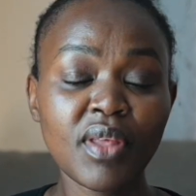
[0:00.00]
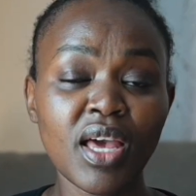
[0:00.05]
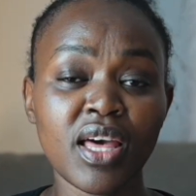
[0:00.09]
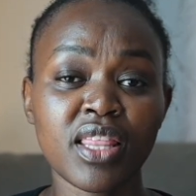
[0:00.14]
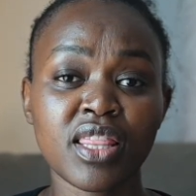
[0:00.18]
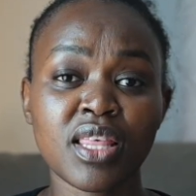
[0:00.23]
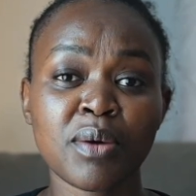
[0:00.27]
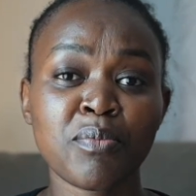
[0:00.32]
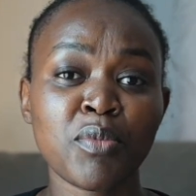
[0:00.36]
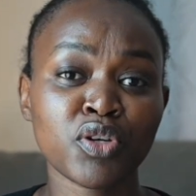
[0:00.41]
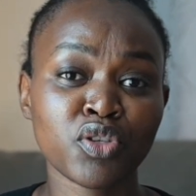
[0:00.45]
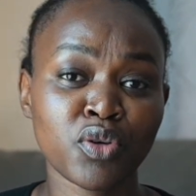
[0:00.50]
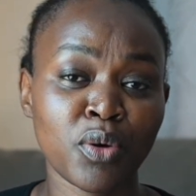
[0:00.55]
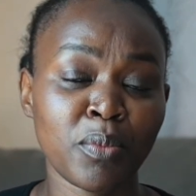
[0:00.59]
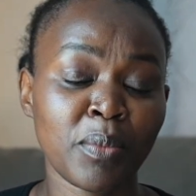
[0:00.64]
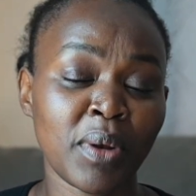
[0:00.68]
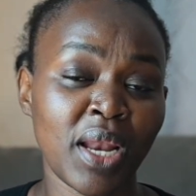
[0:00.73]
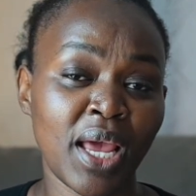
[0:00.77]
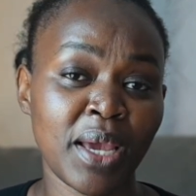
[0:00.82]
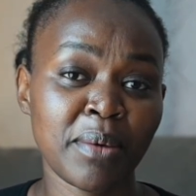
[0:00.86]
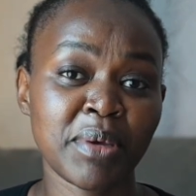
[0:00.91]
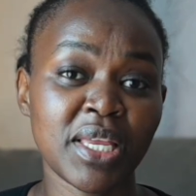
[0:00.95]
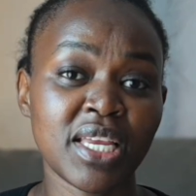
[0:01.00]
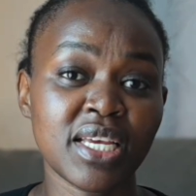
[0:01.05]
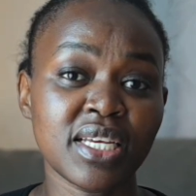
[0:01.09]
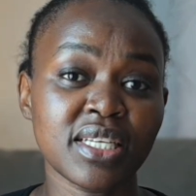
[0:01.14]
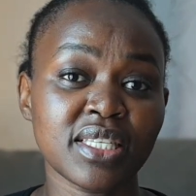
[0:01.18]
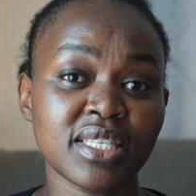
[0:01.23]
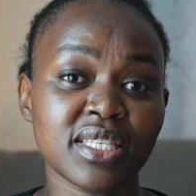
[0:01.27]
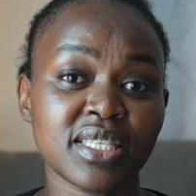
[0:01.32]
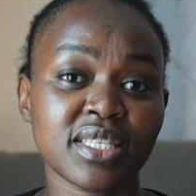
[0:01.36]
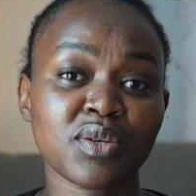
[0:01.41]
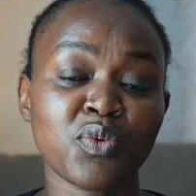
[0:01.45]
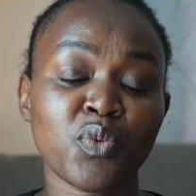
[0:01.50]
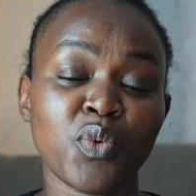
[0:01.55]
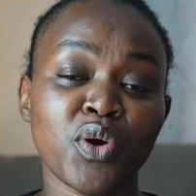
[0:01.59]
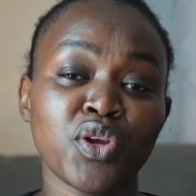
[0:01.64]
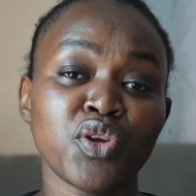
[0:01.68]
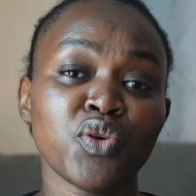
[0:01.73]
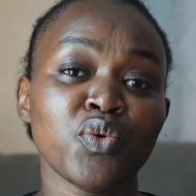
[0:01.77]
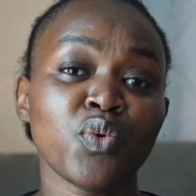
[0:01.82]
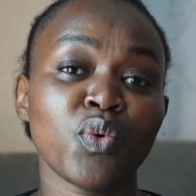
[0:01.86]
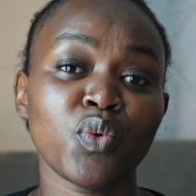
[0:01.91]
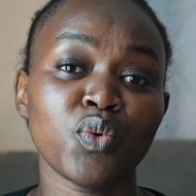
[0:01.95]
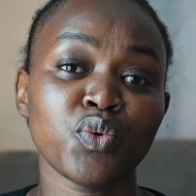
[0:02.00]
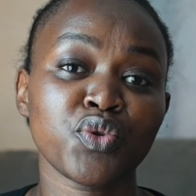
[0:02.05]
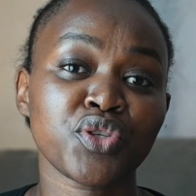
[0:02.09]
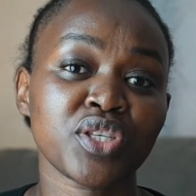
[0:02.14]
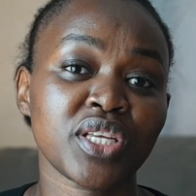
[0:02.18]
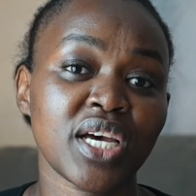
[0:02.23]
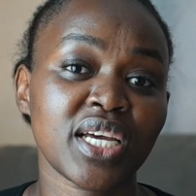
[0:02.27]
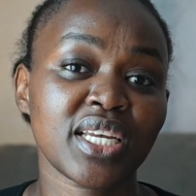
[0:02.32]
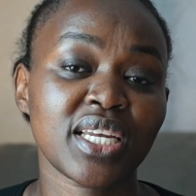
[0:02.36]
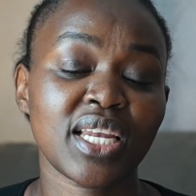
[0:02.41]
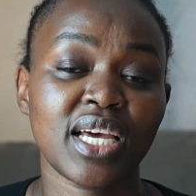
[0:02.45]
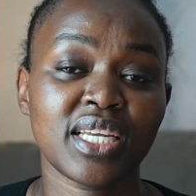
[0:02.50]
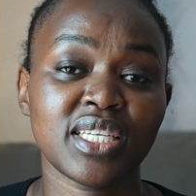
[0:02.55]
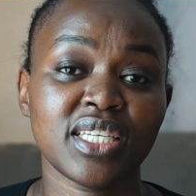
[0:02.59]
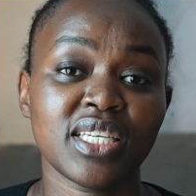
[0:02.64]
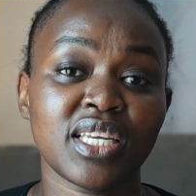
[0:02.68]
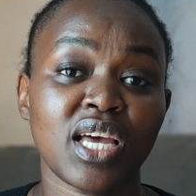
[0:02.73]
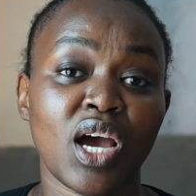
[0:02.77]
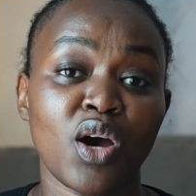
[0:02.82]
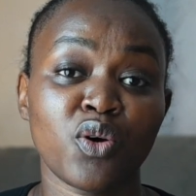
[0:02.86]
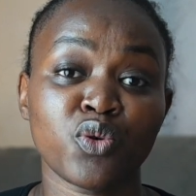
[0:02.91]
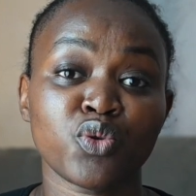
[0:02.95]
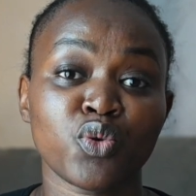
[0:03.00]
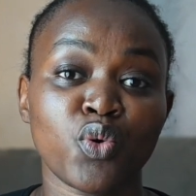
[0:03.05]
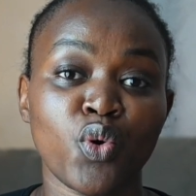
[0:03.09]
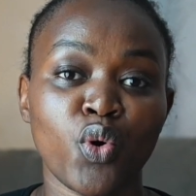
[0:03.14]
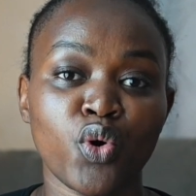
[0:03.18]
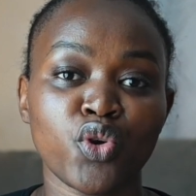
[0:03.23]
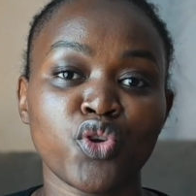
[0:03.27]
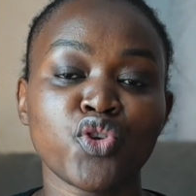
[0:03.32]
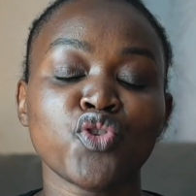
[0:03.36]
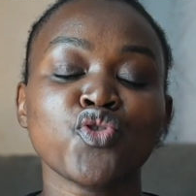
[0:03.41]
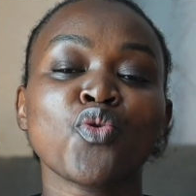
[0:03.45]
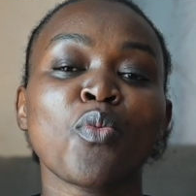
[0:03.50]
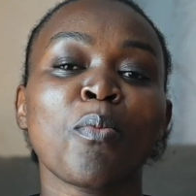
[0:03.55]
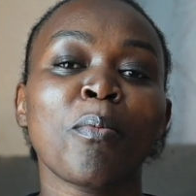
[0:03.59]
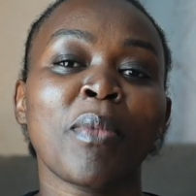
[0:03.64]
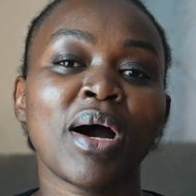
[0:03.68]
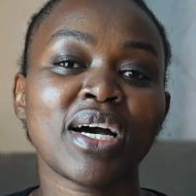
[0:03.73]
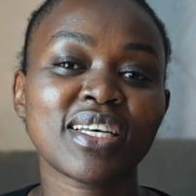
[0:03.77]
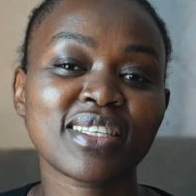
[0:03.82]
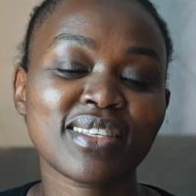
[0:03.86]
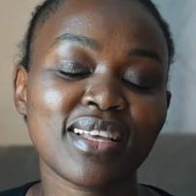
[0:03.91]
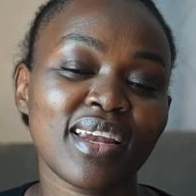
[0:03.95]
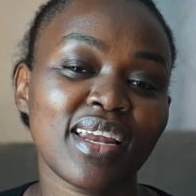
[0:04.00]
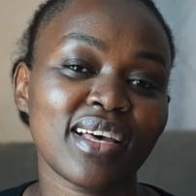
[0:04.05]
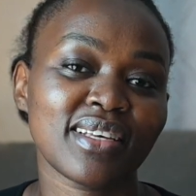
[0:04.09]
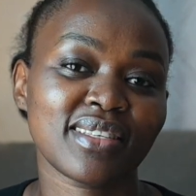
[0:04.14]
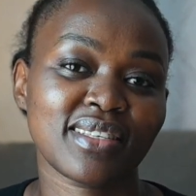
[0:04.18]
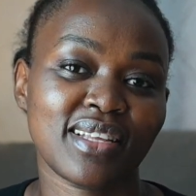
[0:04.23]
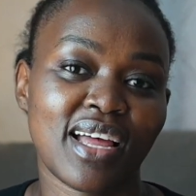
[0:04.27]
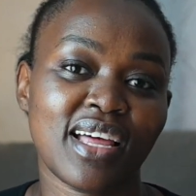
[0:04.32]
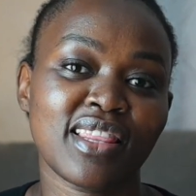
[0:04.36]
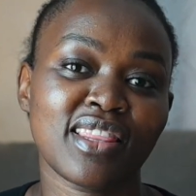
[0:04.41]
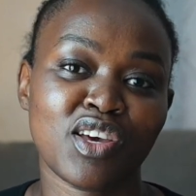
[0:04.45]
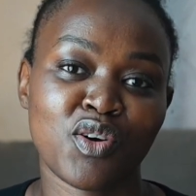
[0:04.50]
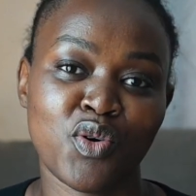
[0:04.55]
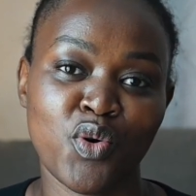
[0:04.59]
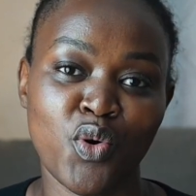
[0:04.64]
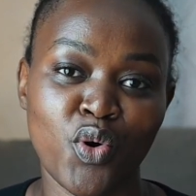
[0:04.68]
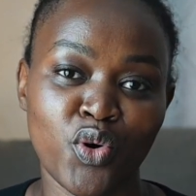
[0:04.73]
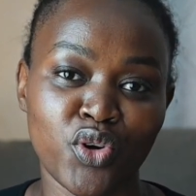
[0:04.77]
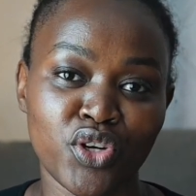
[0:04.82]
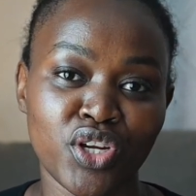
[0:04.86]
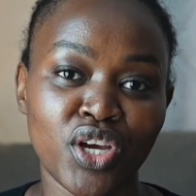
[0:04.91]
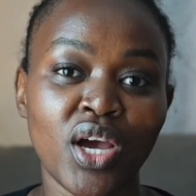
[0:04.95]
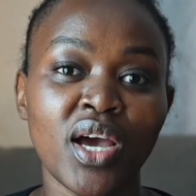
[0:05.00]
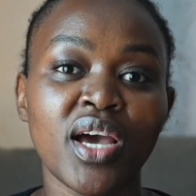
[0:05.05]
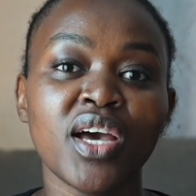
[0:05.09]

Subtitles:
The bottom line is, when you start learning how to code, you must understand the code,